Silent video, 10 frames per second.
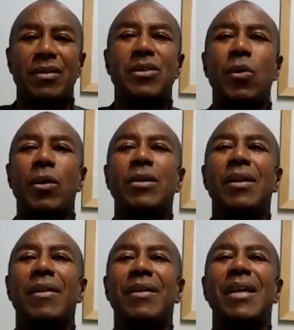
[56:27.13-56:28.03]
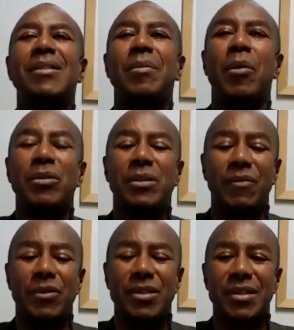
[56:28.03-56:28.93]
stories and the testimonies
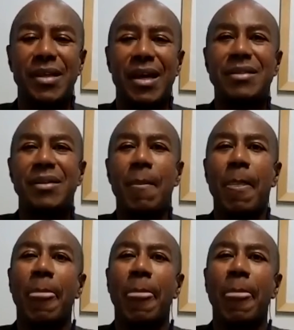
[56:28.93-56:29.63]
of your success.